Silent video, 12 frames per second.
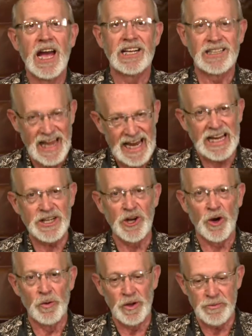Glad
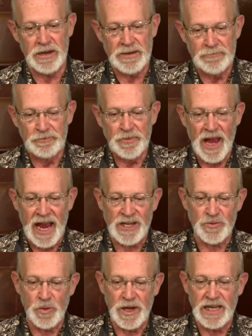you're with me
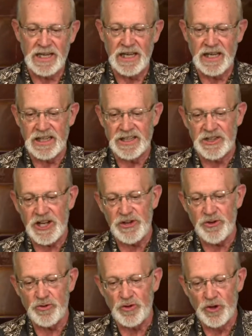as we
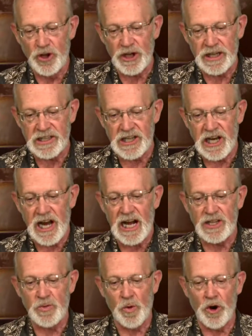continue to look into
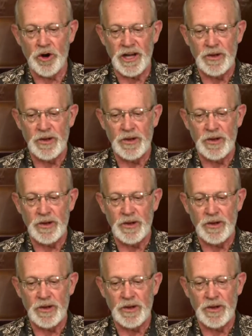God's Word,